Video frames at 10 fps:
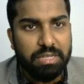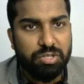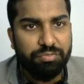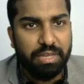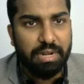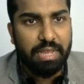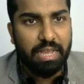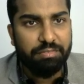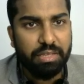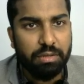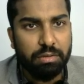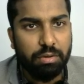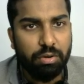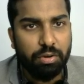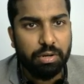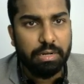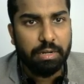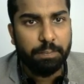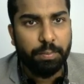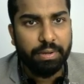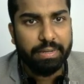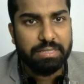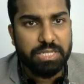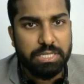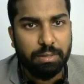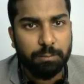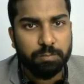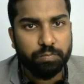So we are having corner points,